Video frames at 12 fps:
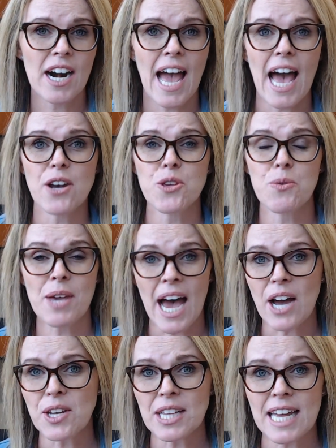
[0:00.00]
How do you
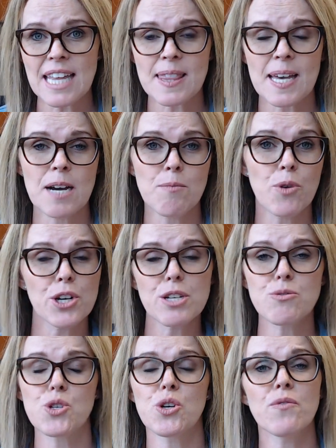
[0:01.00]
calculate them? What do
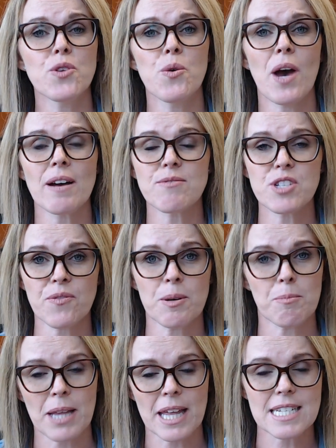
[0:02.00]
you do if you have
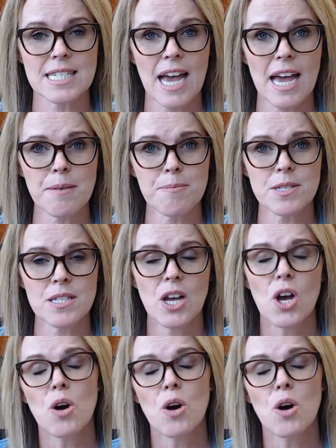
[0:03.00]
different plan types?